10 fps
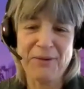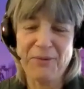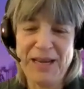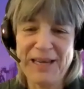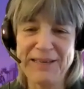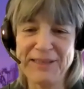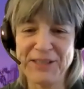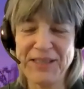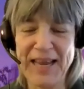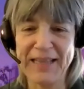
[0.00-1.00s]
that we can
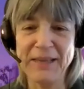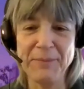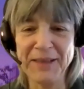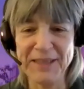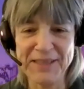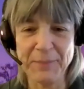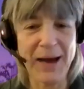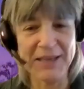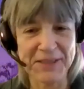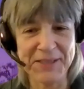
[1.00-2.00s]
just take limitless
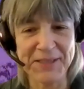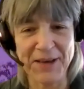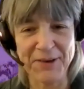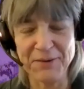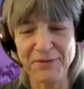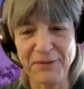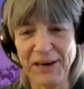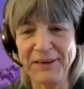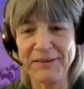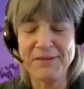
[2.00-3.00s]
deposits out of, right?